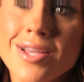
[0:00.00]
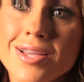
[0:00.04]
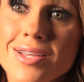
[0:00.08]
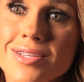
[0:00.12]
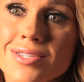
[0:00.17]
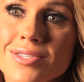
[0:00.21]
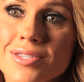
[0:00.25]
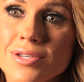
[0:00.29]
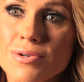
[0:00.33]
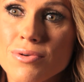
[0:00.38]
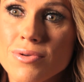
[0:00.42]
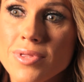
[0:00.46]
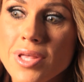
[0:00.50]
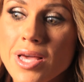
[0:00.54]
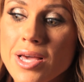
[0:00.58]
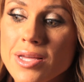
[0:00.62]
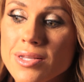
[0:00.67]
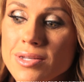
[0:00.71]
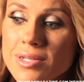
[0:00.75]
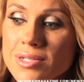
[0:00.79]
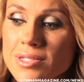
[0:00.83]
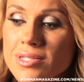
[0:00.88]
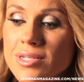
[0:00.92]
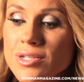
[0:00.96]
so
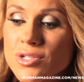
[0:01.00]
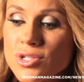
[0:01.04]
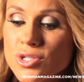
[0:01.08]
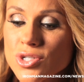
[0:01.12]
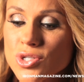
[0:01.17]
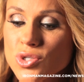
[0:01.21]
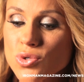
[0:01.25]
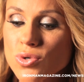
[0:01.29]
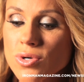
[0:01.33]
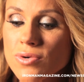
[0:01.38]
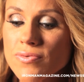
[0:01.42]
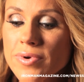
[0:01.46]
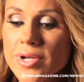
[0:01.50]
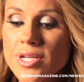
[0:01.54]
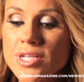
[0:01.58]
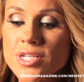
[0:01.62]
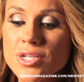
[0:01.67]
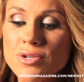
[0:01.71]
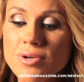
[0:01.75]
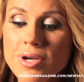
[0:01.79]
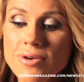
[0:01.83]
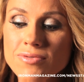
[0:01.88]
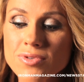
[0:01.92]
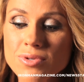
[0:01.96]
that is such a short race
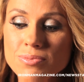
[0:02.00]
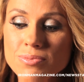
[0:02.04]
you have